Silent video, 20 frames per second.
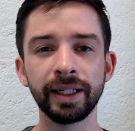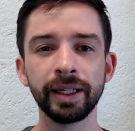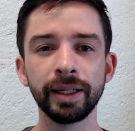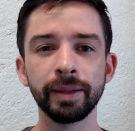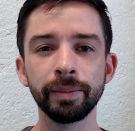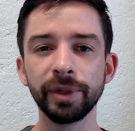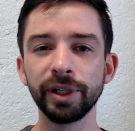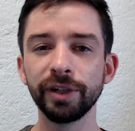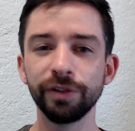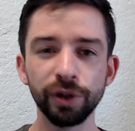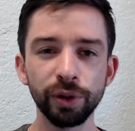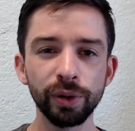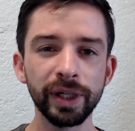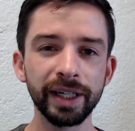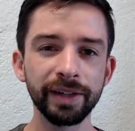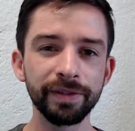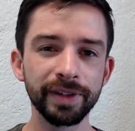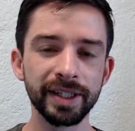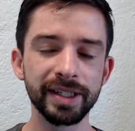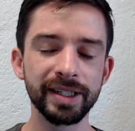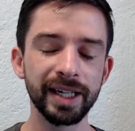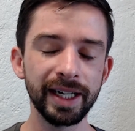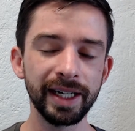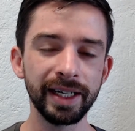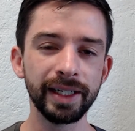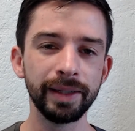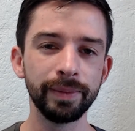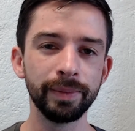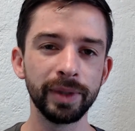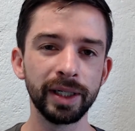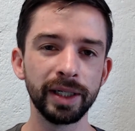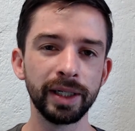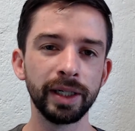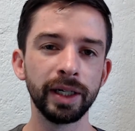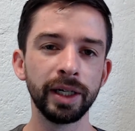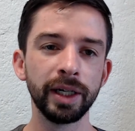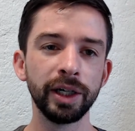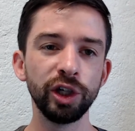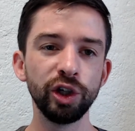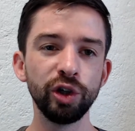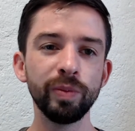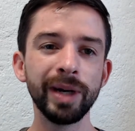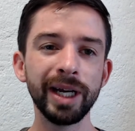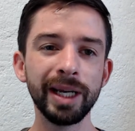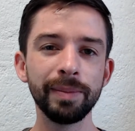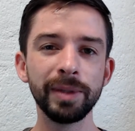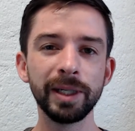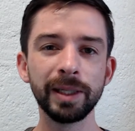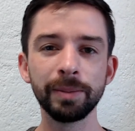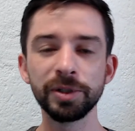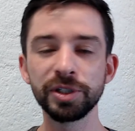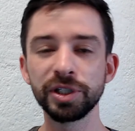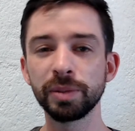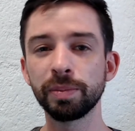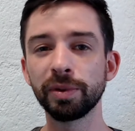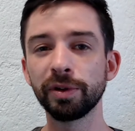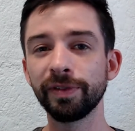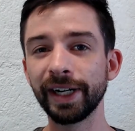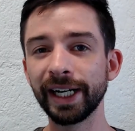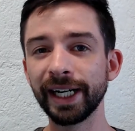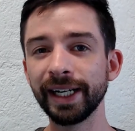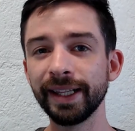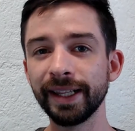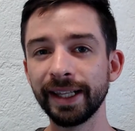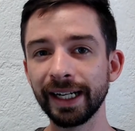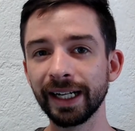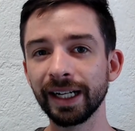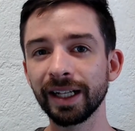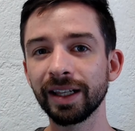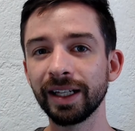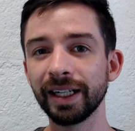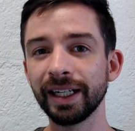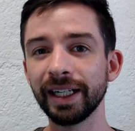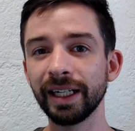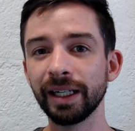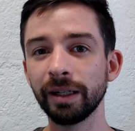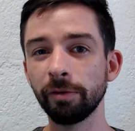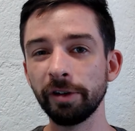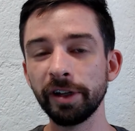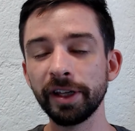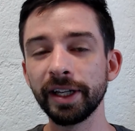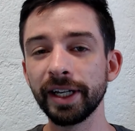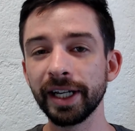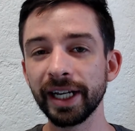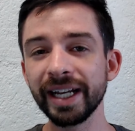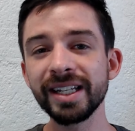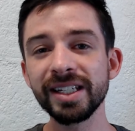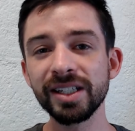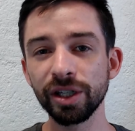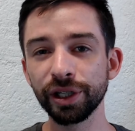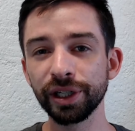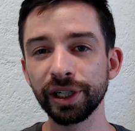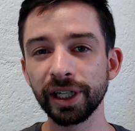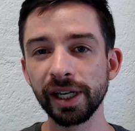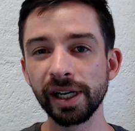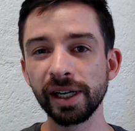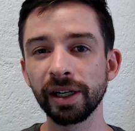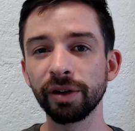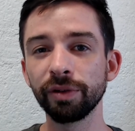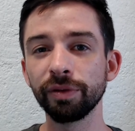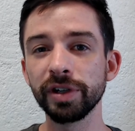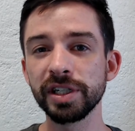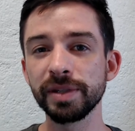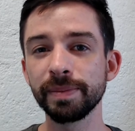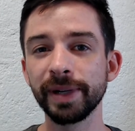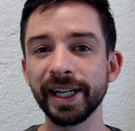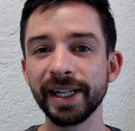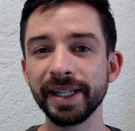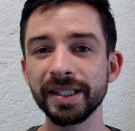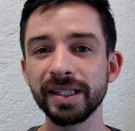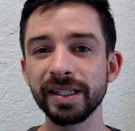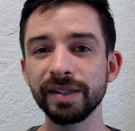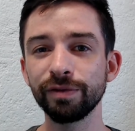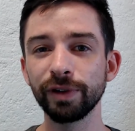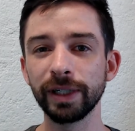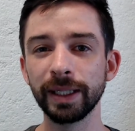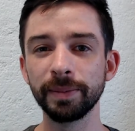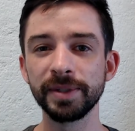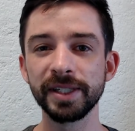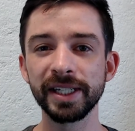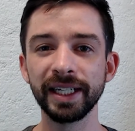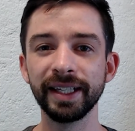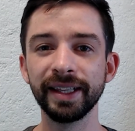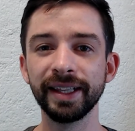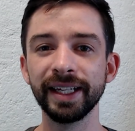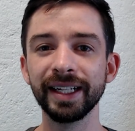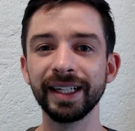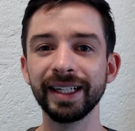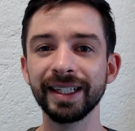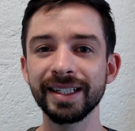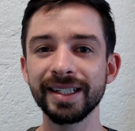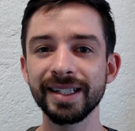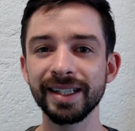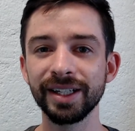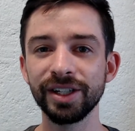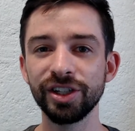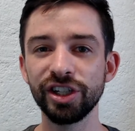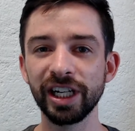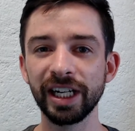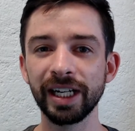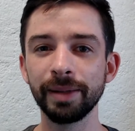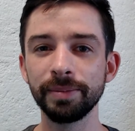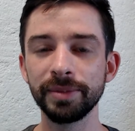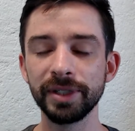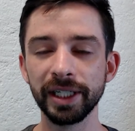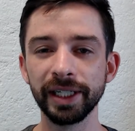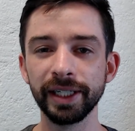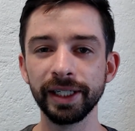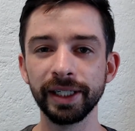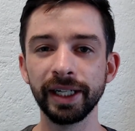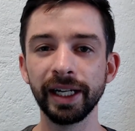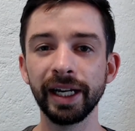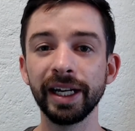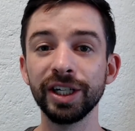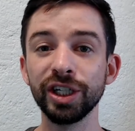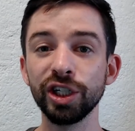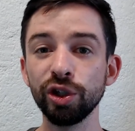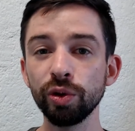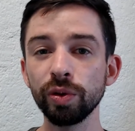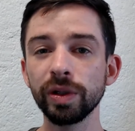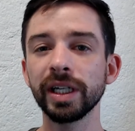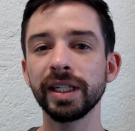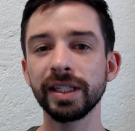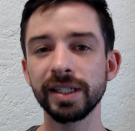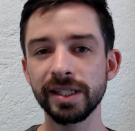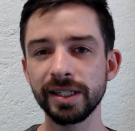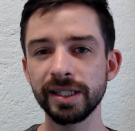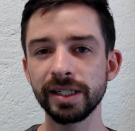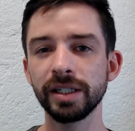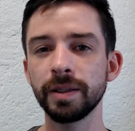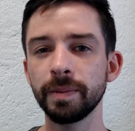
But if you have the time, you might be able to provide that client with a nice looking, responsive website that gets the job done, and you can still